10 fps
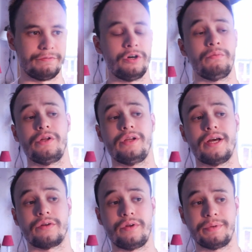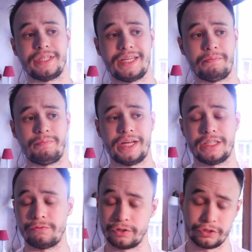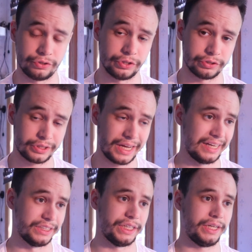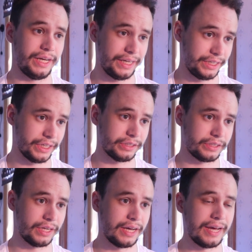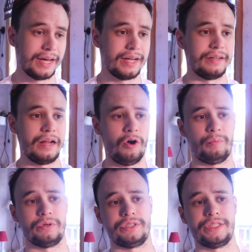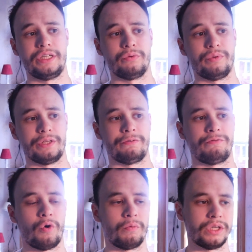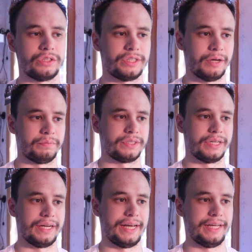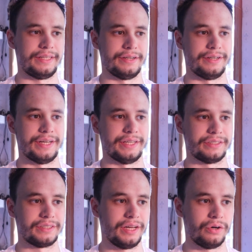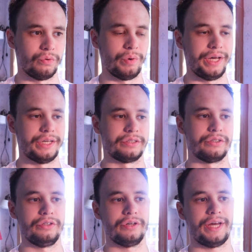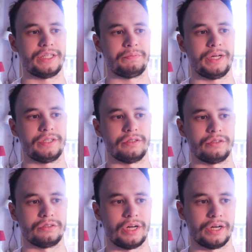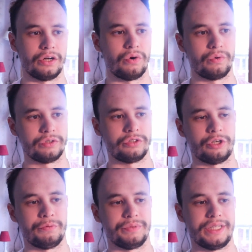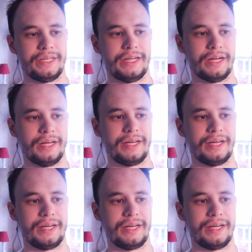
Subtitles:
Verbal agreement in place for Guiu's agents, now proceeding with formal steps later this week. Guiu expected to sign long-term deal